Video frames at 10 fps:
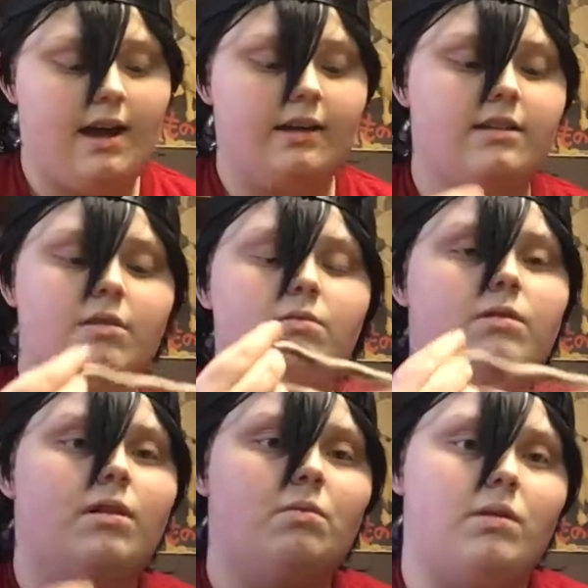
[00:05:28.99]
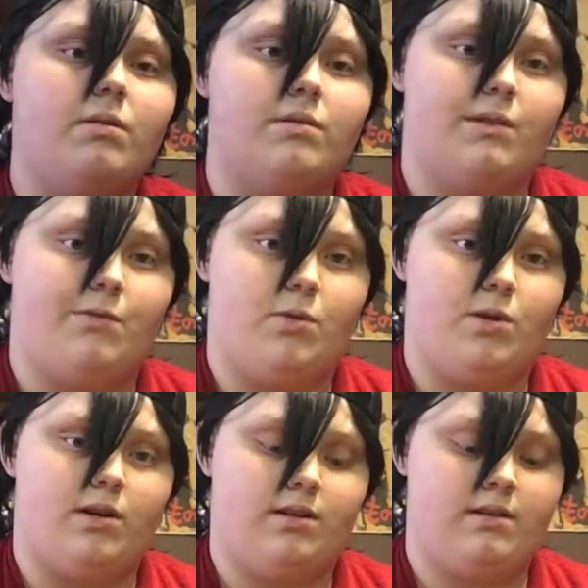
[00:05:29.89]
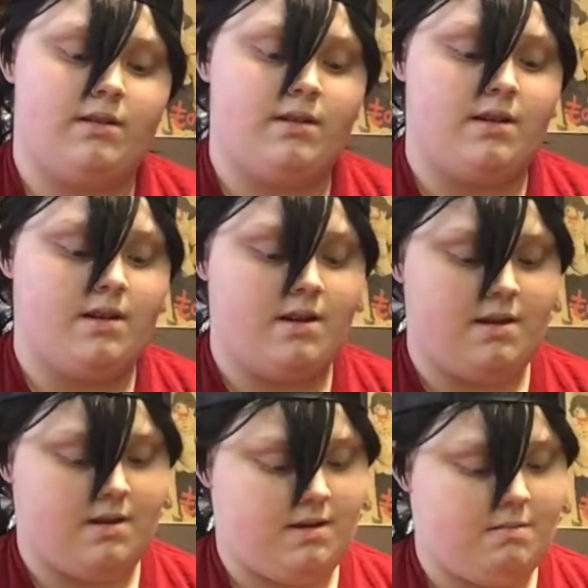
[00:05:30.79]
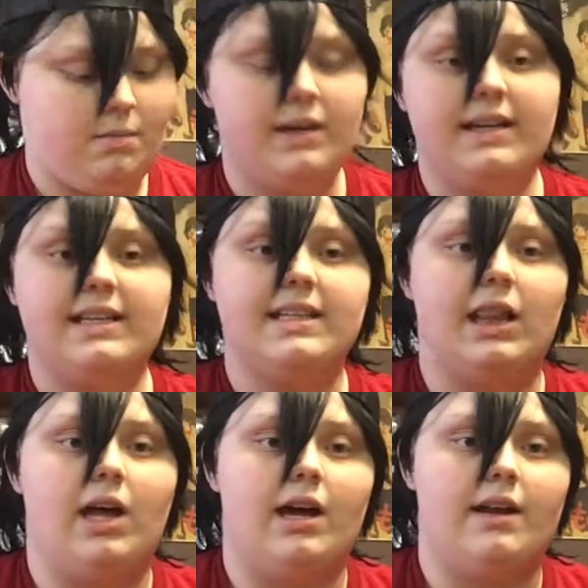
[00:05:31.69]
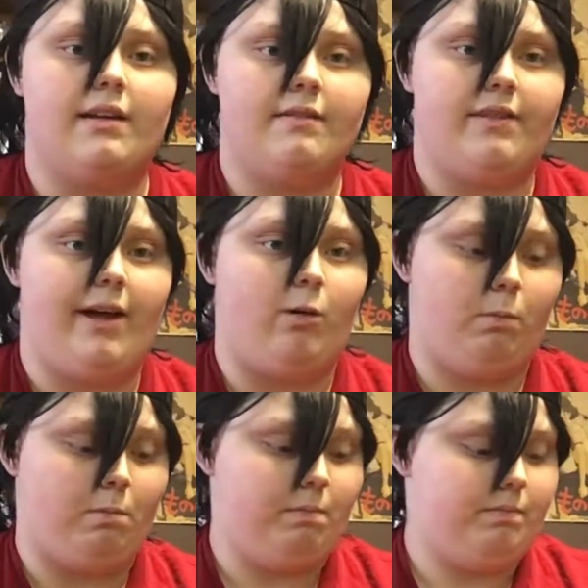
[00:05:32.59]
I don't know what it was for, but it needs a lot of help